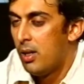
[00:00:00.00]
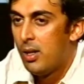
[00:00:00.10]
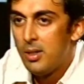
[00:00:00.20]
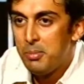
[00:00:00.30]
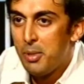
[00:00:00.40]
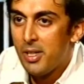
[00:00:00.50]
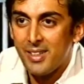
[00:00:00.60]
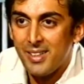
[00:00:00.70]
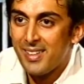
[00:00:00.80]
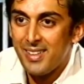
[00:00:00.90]
Uh,
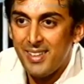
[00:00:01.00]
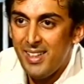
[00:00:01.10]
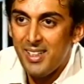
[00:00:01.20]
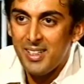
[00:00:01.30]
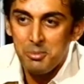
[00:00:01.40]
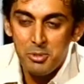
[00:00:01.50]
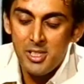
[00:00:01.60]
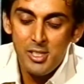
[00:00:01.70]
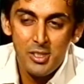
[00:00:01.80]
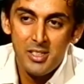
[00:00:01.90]
but yeah, I'm
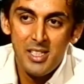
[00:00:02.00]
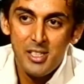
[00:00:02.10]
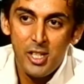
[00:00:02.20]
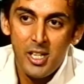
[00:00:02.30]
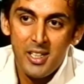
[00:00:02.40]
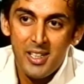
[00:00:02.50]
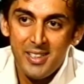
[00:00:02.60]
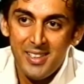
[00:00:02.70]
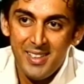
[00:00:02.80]
still, still a shy guy.